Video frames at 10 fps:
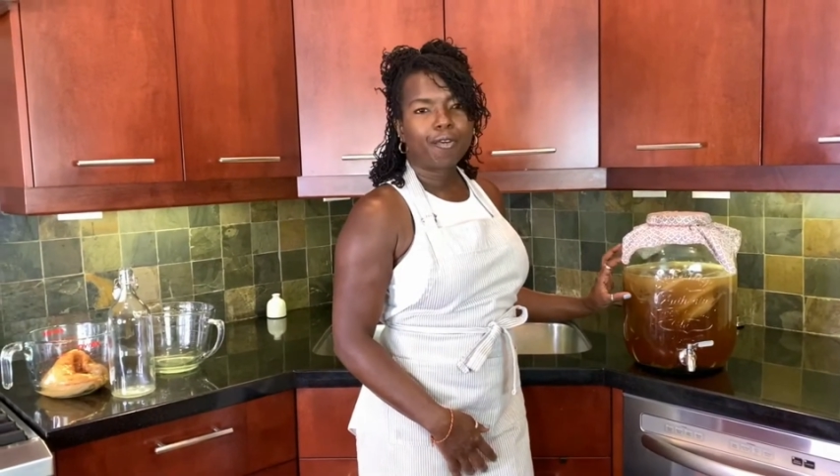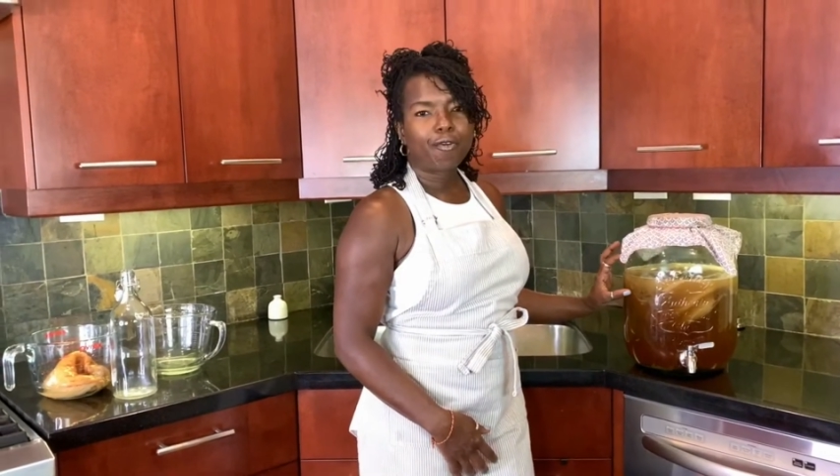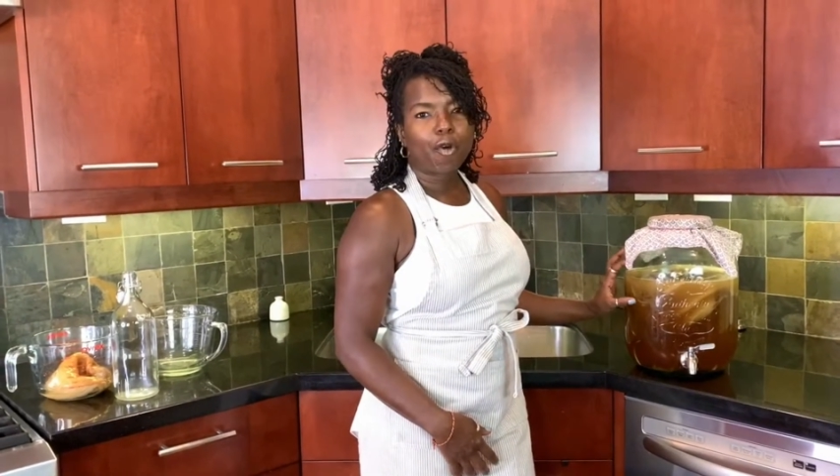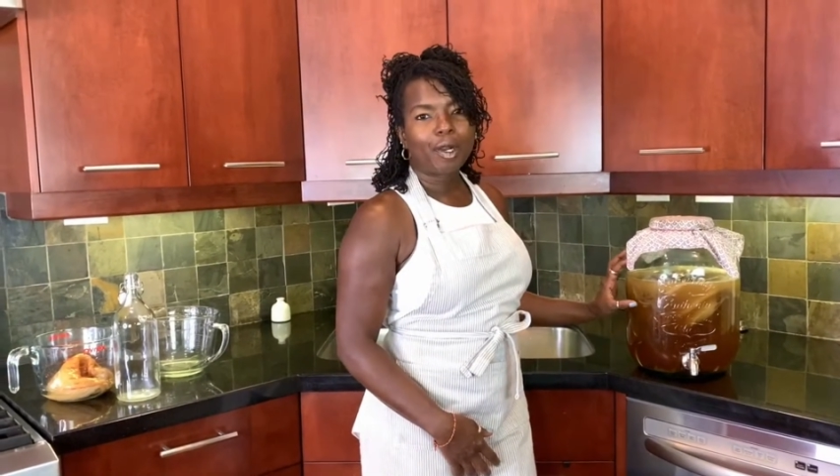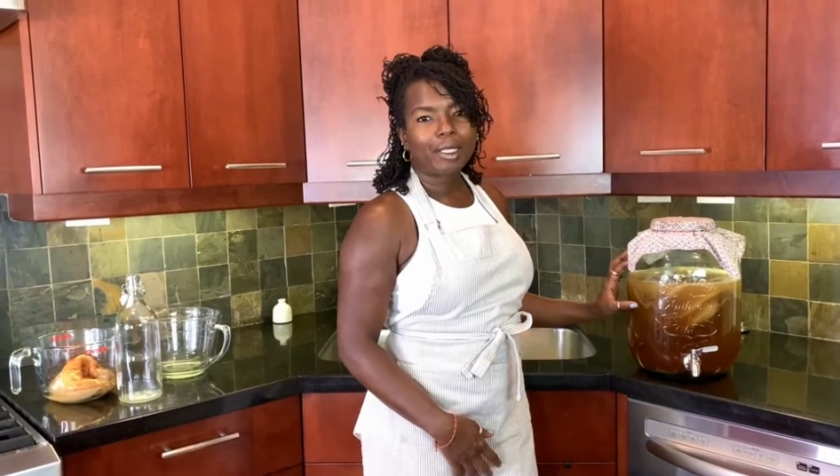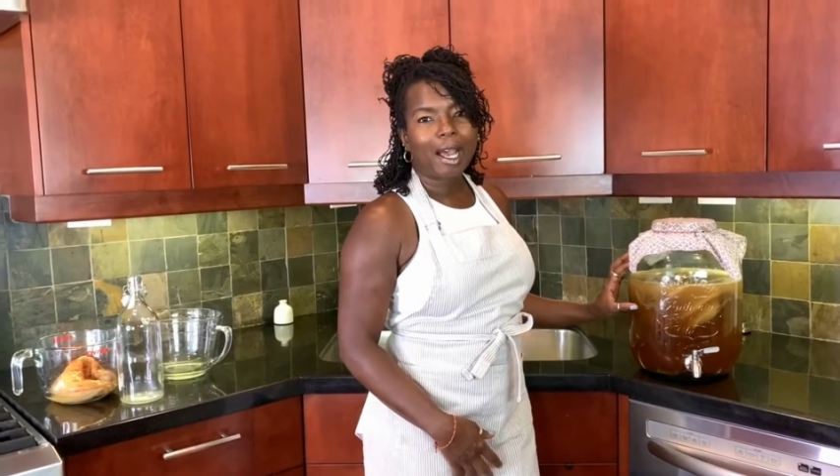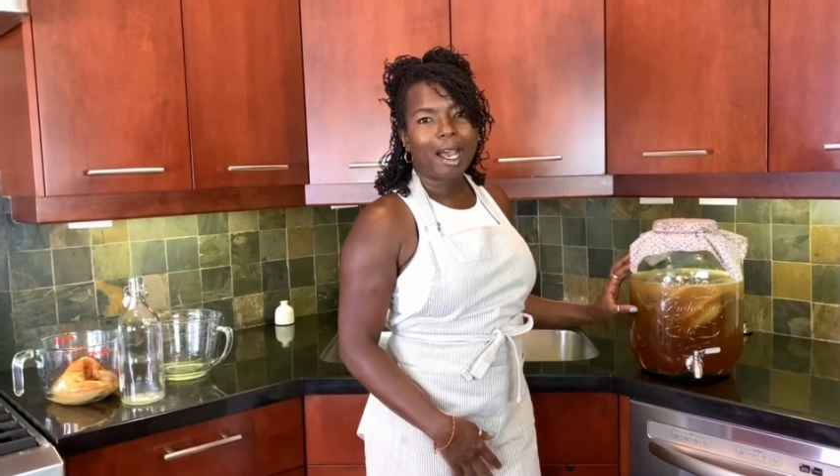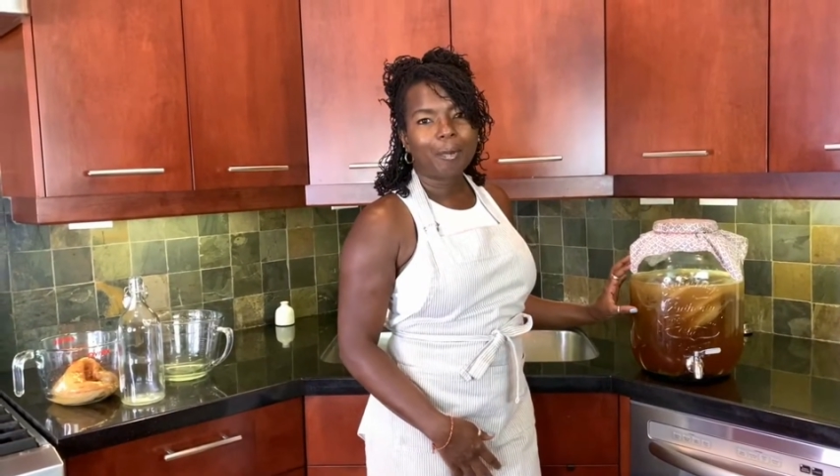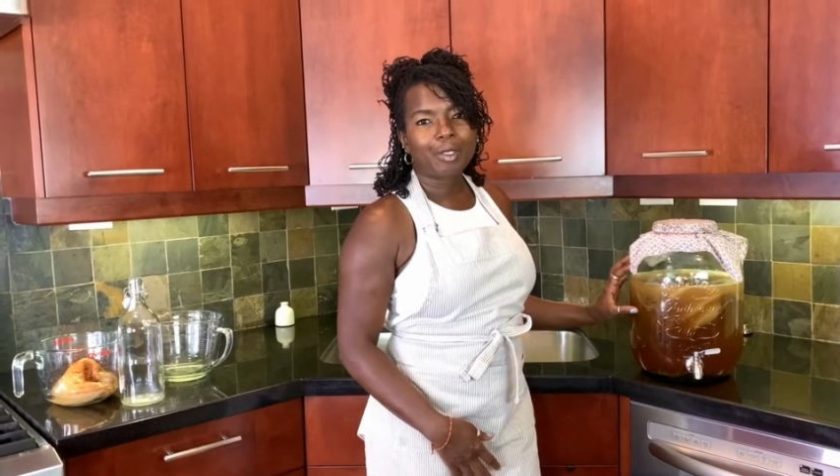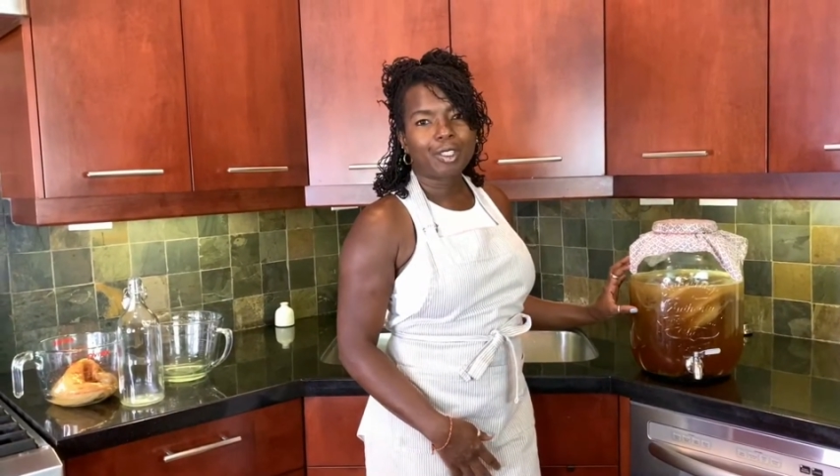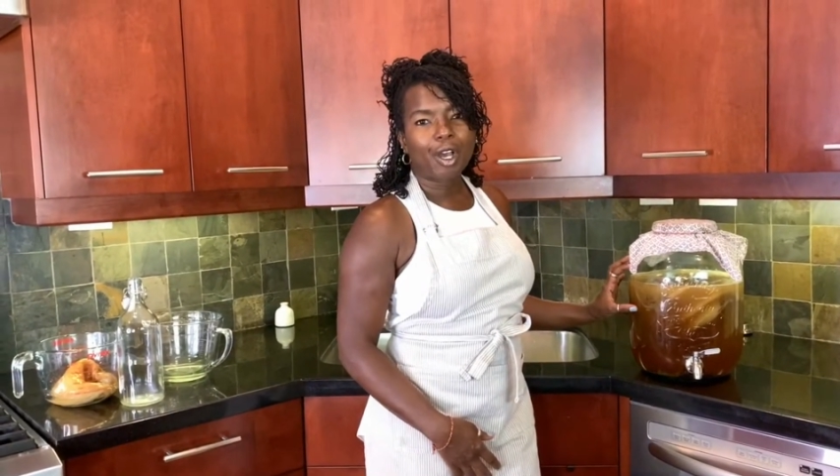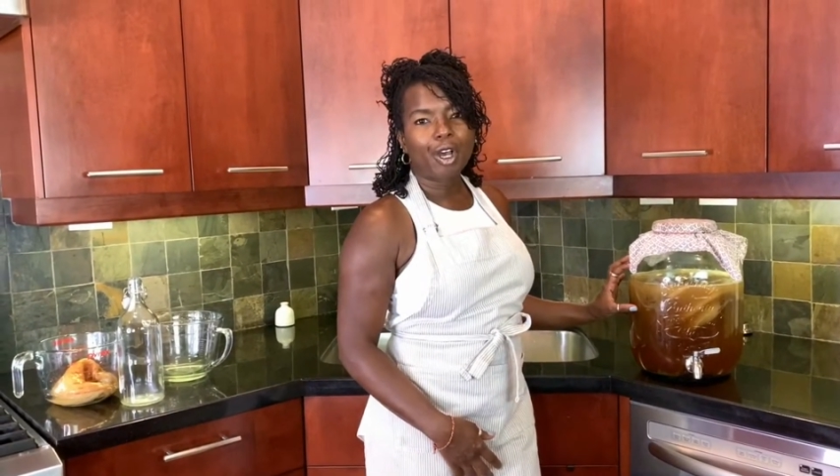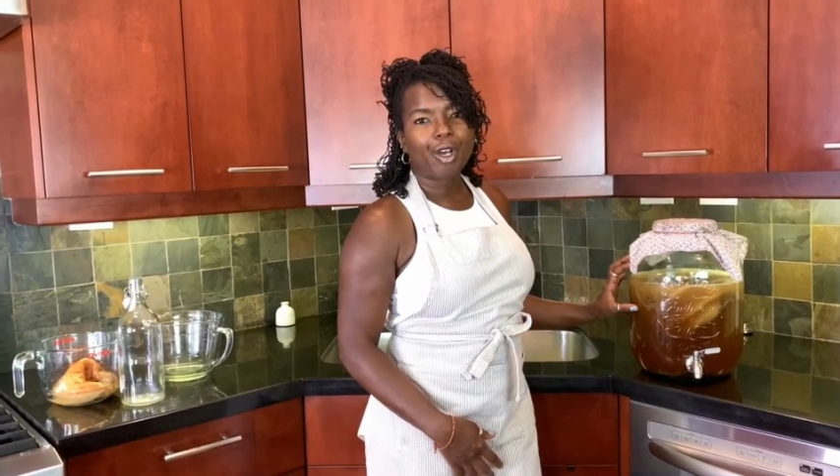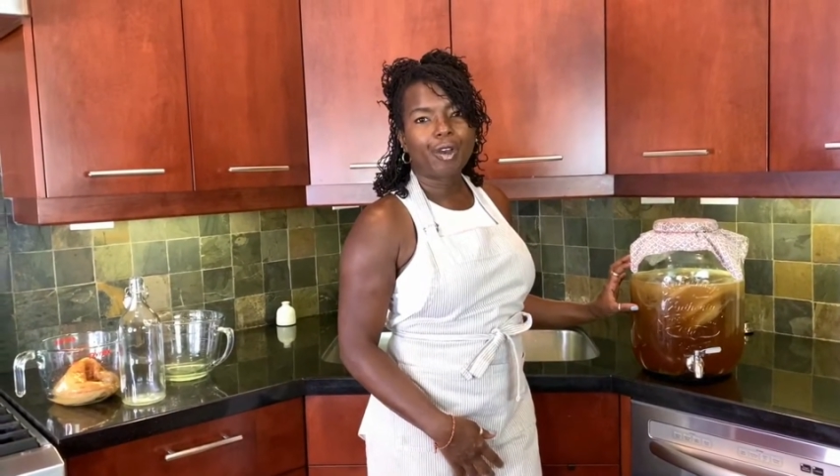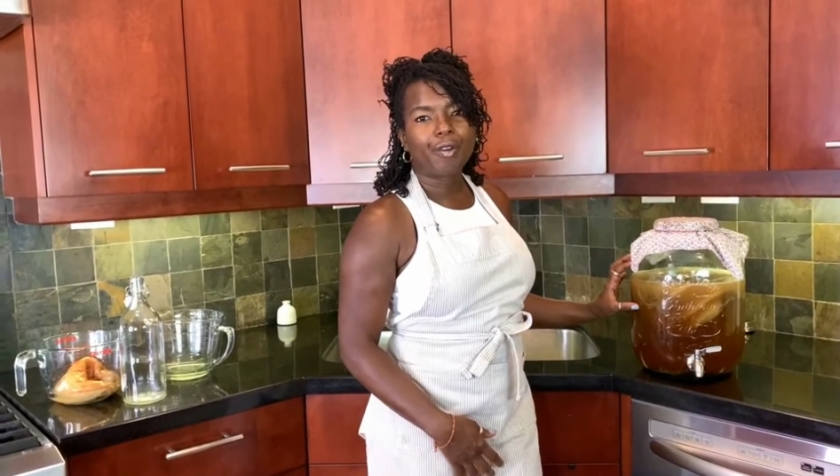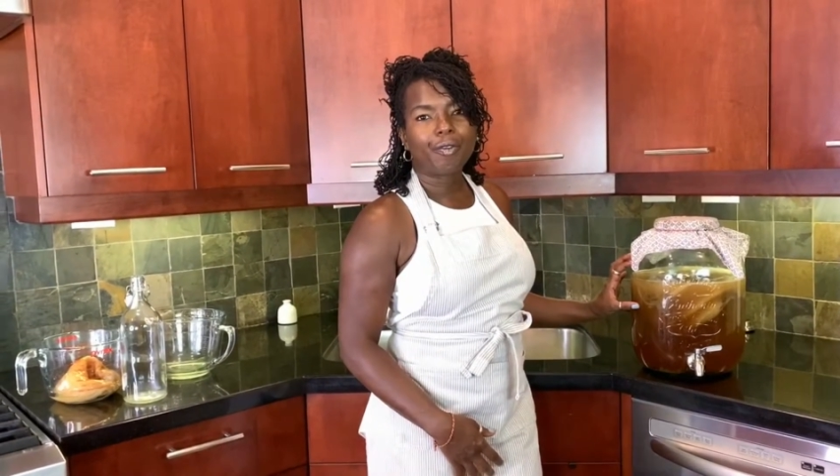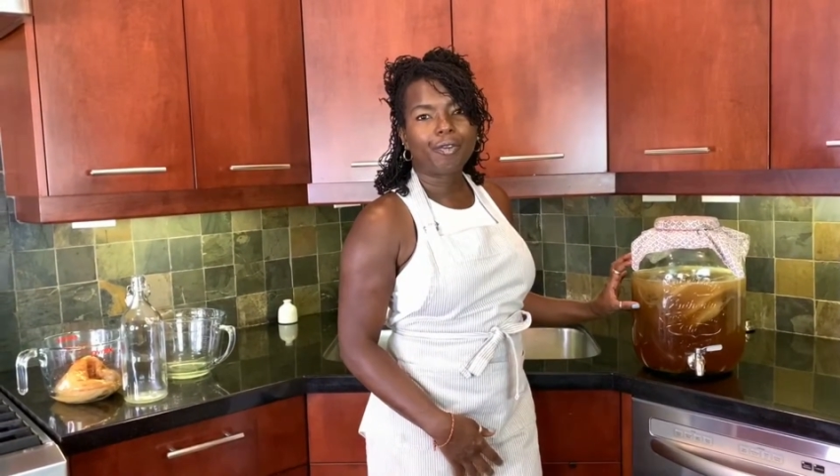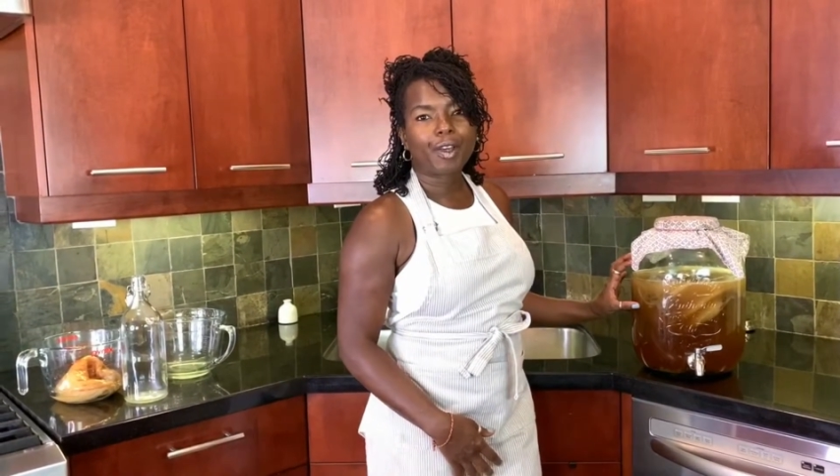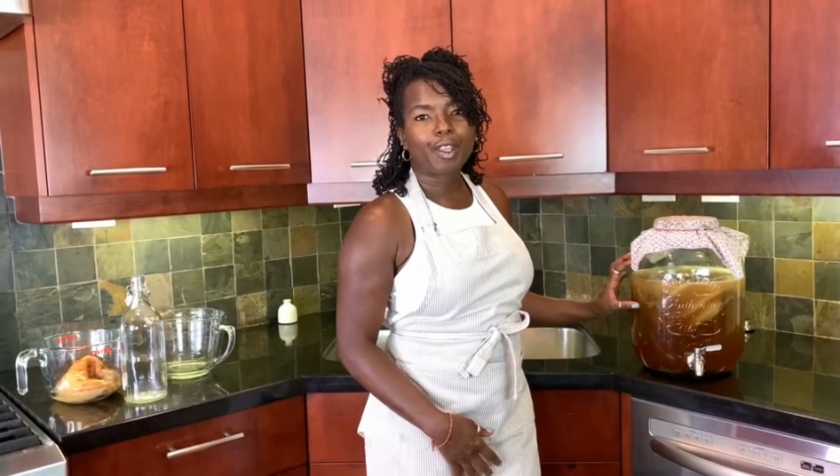4 cups of